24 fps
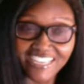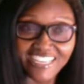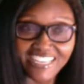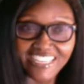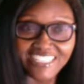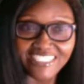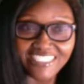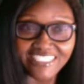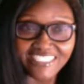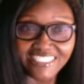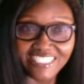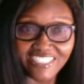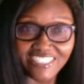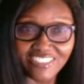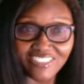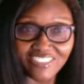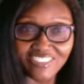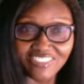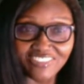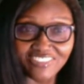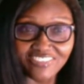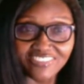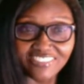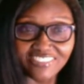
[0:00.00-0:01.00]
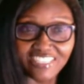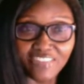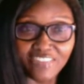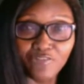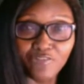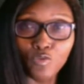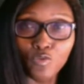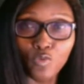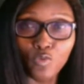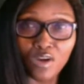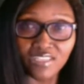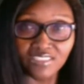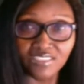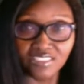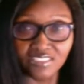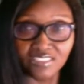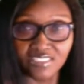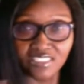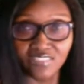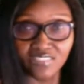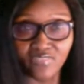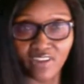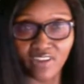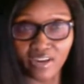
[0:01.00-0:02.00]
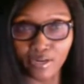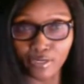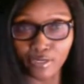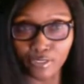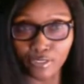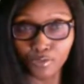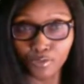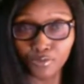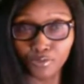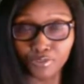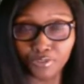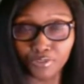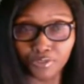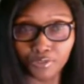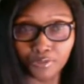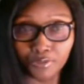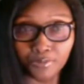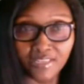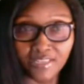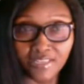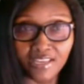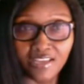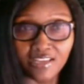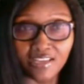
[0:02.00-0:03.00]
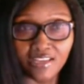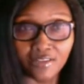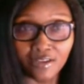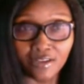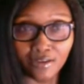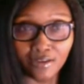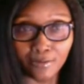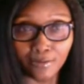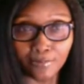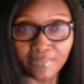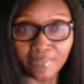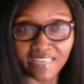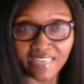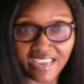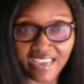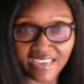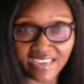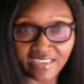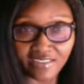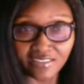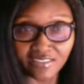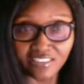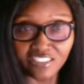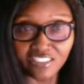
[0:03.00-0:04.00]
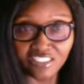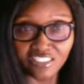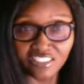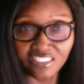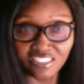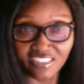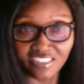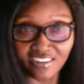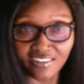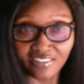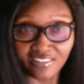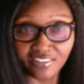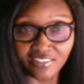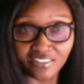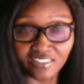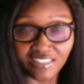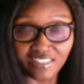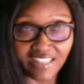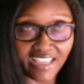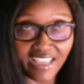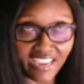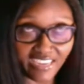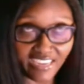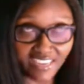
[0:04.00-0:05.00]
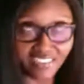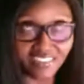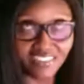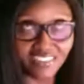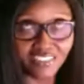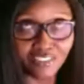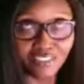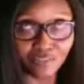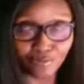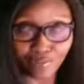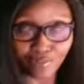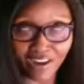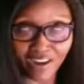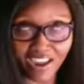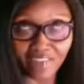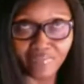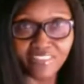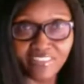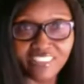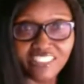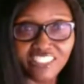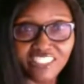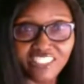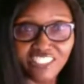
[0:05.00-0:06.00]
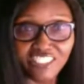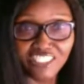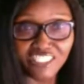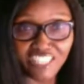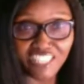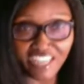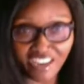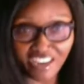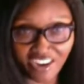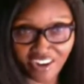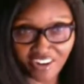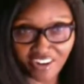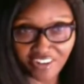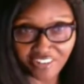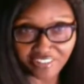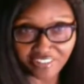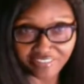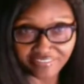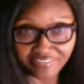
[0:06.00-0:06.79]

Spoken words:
So if you're watching this via YouTube, like, subscribe, and share